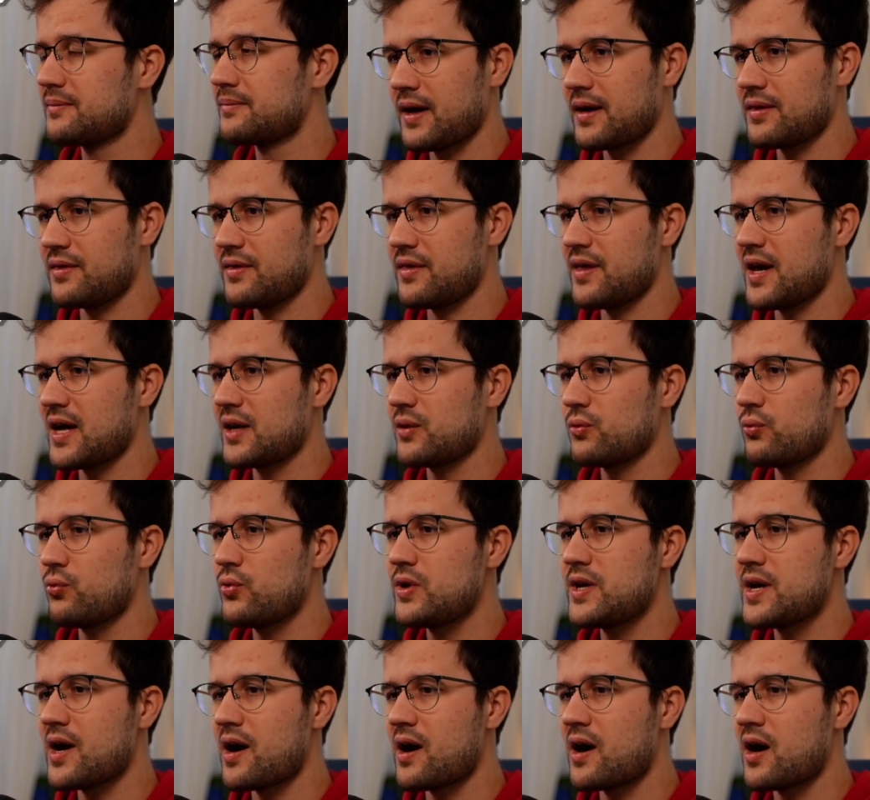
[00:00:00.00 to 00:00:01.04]
And then
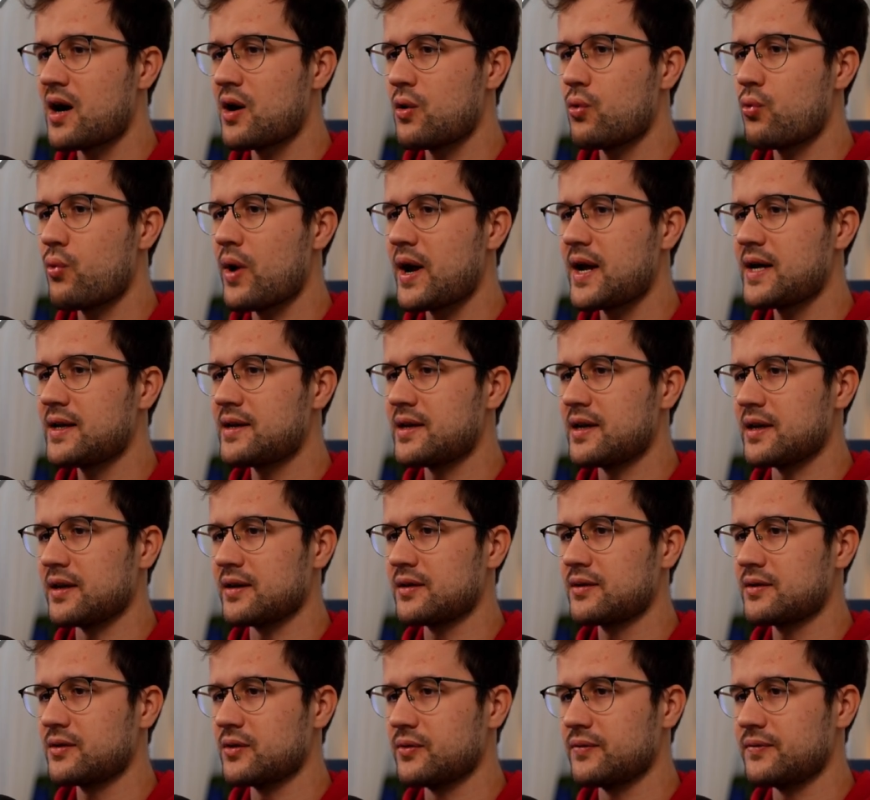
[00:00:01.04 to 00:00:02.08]
we are awaiting,
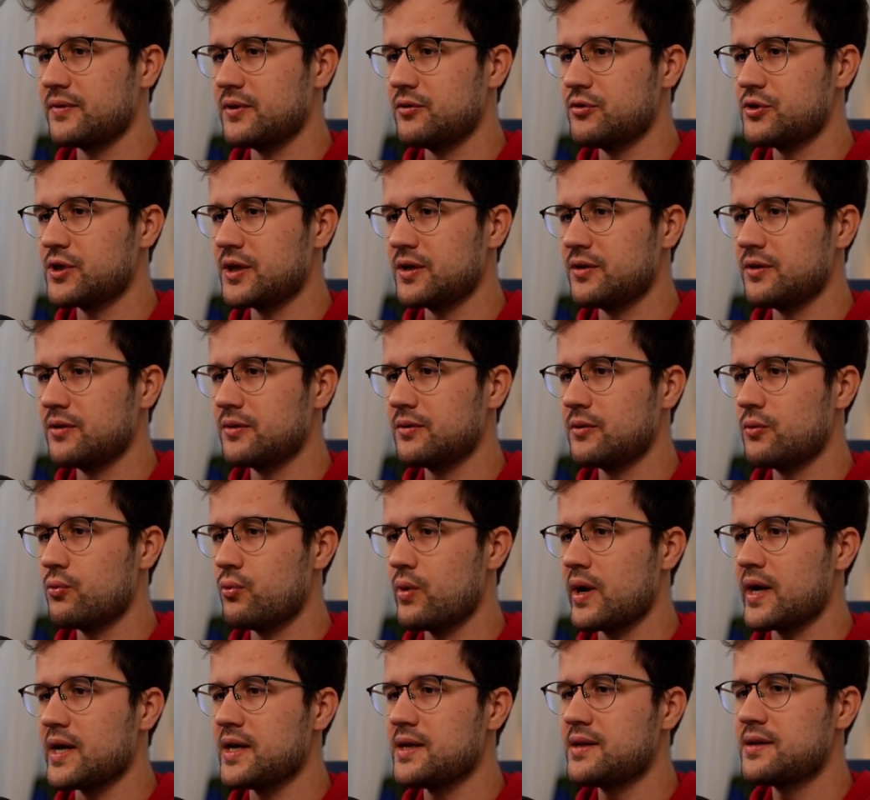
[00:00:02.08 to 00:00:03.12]
so
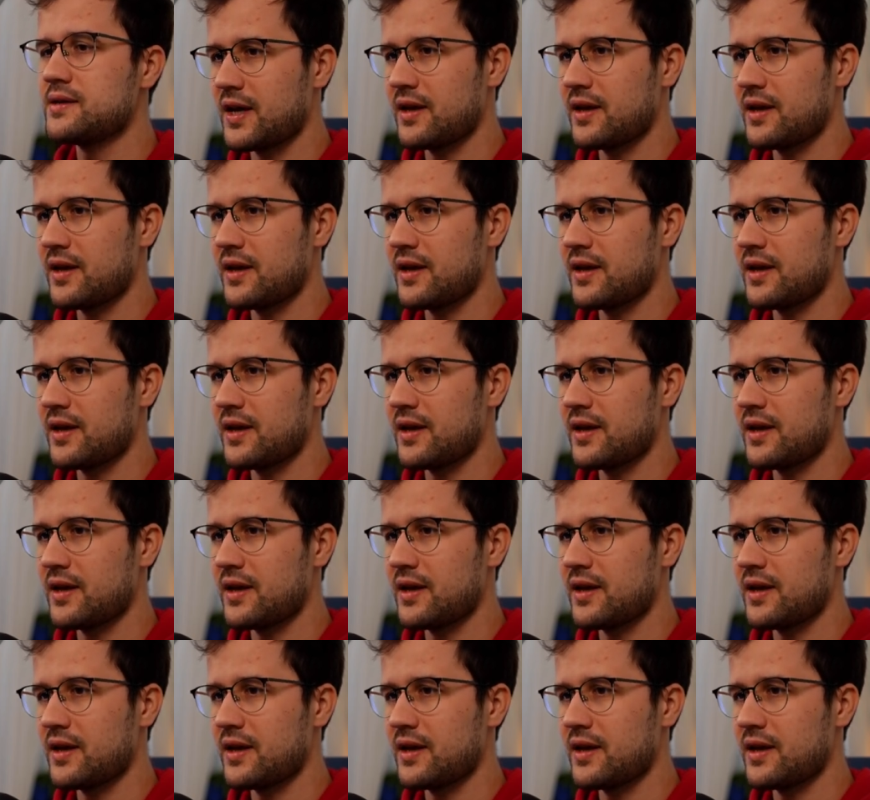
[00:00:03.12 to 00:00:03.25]
future.await.